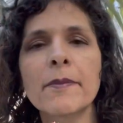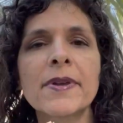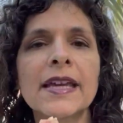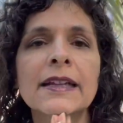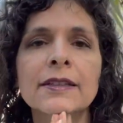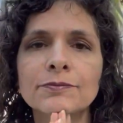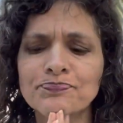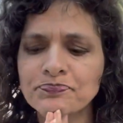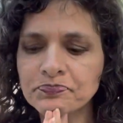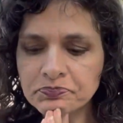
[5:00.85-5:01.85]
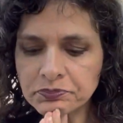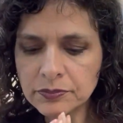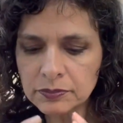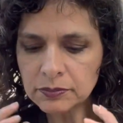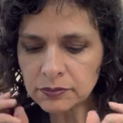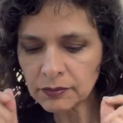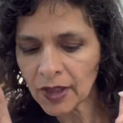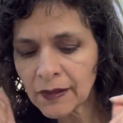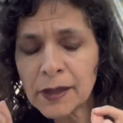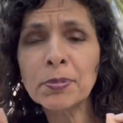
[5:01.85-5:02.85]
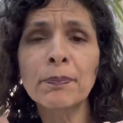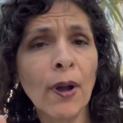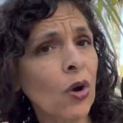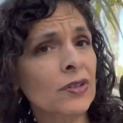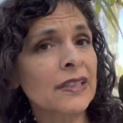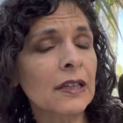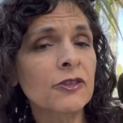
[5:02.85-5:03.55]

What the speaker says: big like proponent of